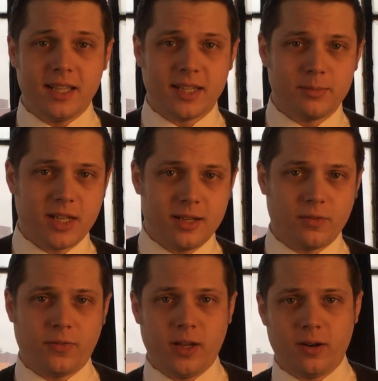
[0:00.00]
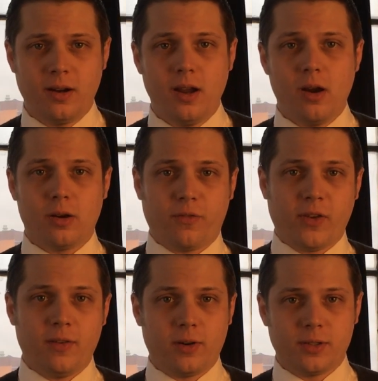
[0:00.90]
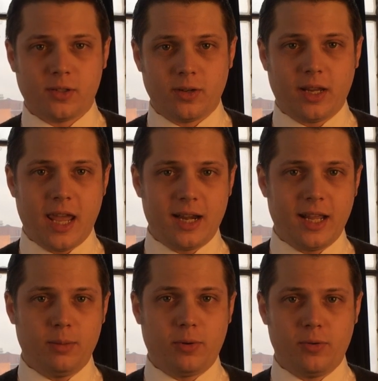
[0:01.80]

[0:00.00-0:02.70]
attempt to interfere or to favor a certain candidate,